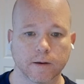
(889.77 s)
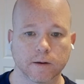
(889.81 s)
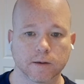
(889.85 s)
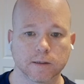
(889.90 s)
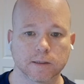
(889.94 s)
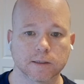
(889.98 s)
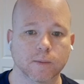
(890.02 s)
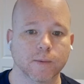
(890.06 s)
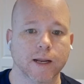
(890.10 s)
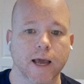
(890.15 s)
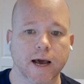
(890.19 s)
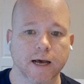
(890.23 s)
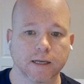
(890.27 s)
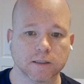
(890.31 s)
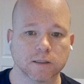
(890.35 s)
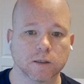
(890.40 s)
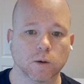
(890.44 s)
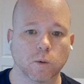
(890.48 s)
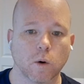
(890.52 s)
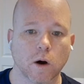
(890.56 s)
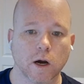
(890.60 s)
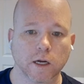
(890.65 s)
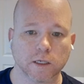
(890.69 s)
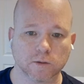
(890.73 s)
somebody has
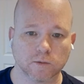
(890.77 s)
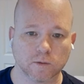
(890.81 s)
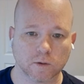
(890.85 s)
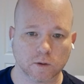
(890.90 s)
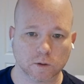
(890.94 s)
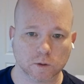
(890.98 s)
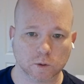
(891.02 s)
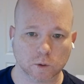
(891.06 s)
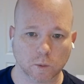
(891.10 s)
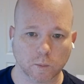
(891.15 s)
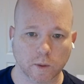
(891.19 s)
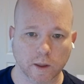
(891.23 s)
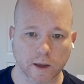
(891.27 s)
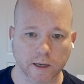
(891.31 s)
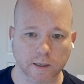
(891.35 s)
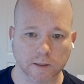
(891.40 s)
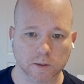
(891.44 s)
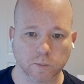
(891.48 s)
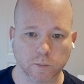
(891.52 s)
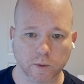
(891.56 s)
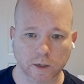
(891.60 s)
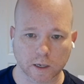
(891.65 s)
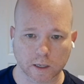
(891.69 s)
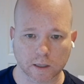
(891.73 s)
to watch for those
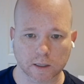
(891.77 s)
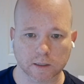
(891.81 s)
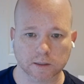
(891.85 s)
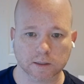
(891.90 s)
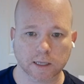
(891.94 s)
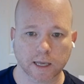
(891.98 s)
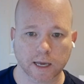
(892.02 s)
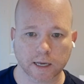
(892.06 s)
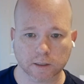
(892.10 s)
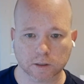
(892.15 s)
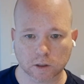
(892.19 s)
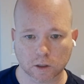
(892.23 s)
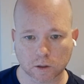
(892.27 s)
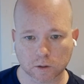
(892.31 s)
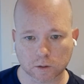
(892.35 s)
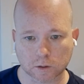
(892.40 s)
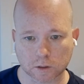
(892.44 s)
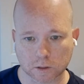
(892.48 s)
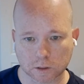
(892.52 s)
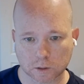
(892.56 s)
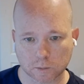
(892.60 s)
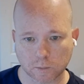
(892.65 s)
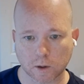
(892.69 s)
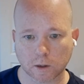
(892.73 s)
replies, but in this case, you're
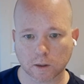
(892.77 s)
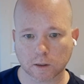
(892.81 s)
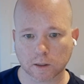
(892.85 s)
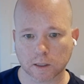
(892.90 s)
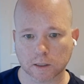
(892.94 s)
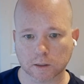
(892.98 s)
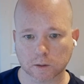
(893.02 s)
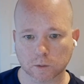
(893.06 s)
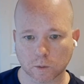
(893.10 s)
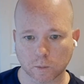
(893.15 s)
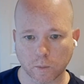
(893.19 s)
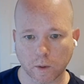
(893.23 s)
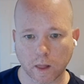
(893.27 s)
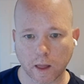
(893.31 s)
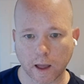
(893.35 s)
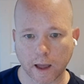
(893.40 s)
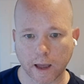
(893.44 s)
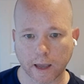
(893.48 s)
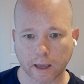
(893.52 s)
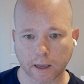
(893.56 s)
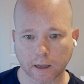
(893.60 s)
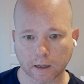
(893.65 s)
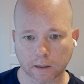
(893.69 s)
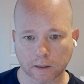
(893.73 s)
using Smart Leads
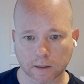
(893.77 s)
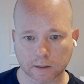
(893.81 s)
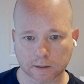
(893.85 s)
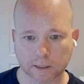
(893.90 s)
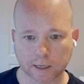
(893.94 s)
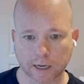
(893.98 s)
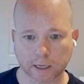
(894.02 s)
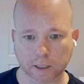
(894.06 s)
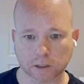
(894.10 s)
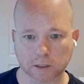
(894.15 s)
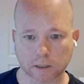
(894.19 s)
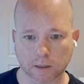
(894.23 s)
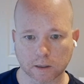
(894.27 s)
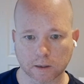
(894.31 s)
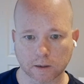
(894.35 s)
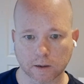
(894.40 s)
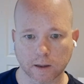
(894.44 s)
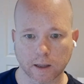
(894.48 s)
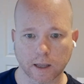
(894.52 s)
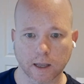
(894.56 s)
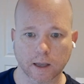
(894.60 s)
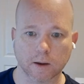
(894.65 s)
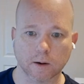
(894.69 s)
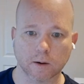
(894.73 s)
reply detection,
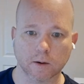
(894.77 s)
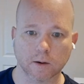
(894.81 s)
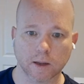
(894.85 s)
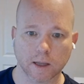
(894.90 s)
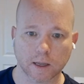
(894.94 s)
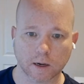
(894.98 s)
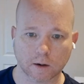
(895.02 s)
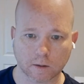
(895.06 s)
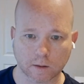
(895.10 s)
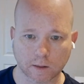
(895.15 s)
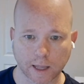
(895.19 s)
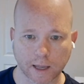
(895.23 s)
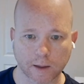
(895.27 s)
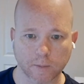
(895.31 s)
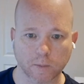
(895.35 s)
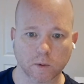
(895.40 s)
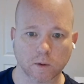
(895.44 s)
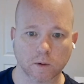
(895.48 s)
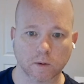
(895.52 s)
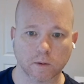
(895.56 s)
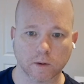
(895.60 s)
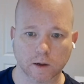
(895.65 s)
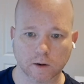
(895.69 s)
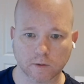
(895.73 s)
and
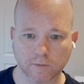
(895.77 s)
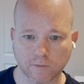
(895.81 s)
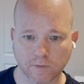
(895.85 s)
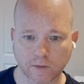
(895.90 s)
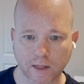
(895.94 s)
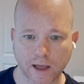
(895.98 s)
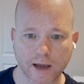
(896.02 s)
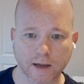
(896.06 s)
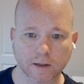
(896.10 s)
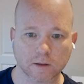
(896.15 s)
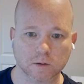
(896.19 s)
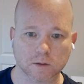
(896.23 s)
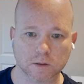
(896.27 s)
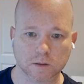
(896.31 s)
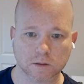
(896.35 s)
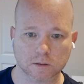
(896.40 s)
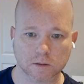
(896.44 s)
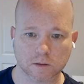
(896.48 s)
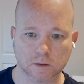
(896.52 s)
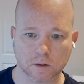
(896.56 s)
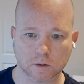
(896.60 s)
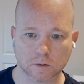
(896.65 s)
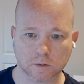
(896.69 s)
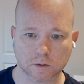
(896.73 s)
it'll flag
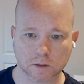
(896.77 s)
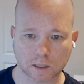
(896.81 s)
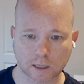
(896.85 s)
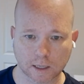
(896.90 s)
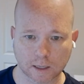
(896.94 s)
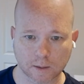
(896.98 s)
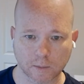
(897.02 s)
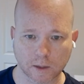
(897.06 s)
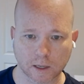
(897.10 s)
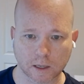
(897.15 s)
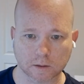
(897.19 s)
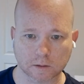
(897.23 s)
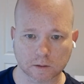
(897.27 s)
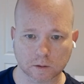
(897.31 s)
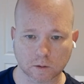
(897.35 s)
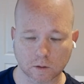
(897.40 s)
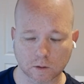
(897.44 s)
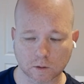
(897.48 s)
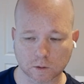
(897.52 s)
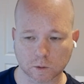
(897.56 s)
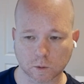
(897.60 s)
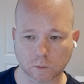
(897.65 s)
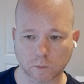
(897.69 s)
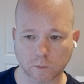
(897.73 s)
those emails or
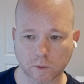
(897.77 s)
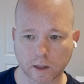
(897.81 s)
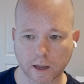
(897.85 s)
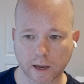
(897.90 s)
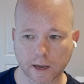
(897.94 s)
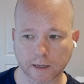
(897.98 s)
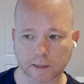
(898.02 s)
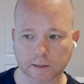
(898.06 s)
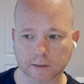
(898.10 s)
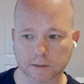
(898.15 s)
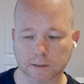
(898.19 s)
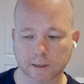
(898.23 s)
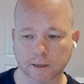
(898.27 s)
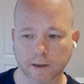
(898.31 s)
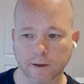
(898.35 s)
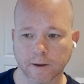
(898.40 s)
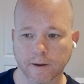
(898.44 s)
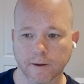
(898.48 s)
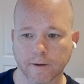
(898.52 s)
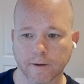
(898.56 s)
those replies,